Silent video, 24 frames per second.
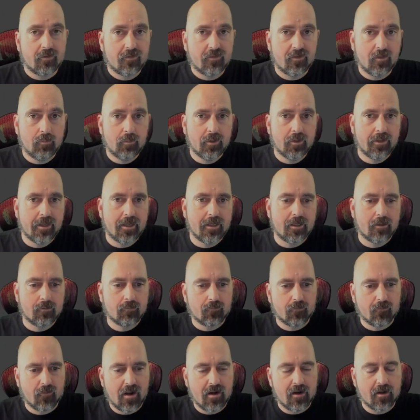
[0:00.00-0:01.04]
I'm going to start
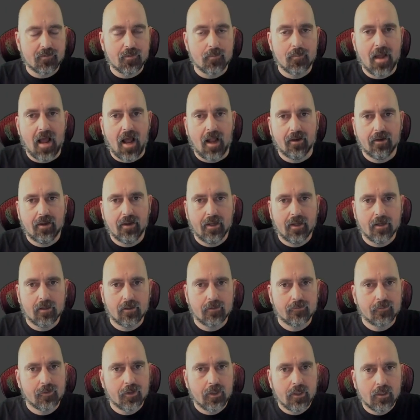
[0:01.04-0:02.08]
simulating right off the
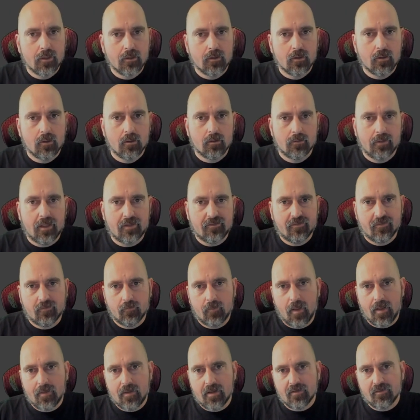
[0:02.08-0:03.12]
bat. And
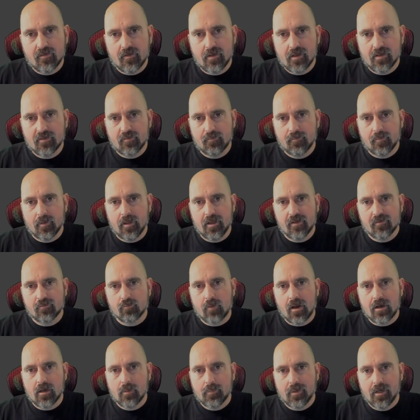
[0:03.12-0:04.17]
that takes
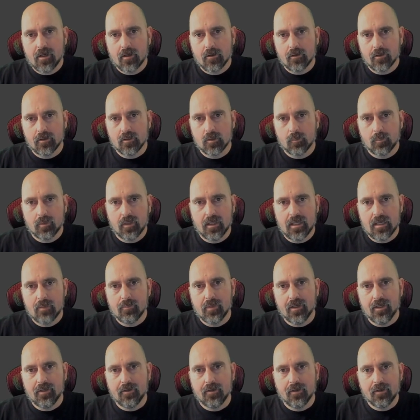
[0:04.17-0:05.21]
place right up here in the
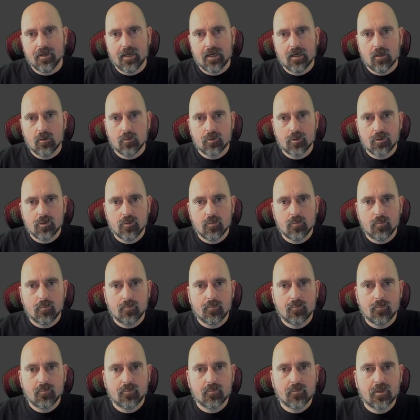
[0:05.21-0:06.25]
play button. Now
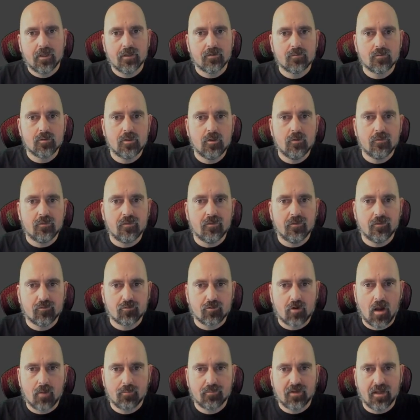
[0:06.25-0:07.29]
you can
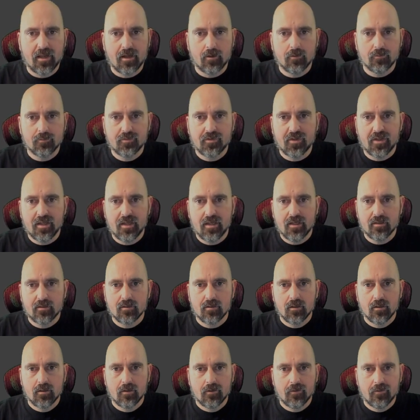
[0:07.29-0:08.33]
use this drop down
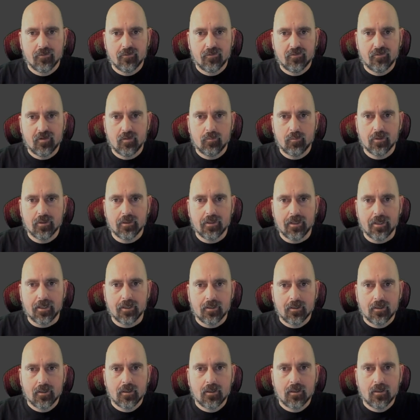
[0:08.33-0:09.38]
to hit
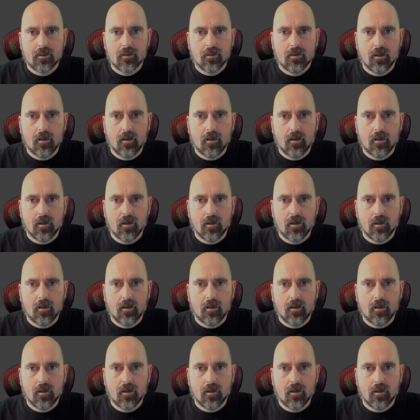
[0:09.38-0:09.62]
simulate.